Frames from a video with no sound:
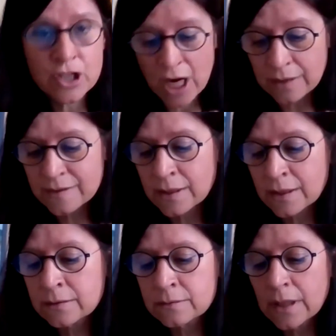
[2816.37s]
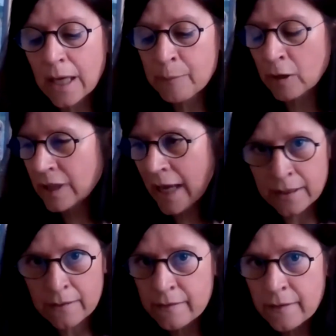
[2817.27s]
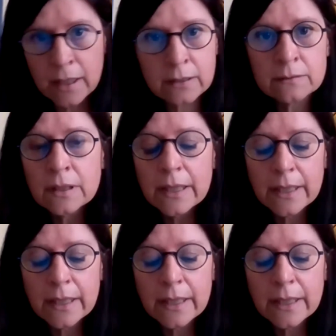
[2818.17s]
chatting about anything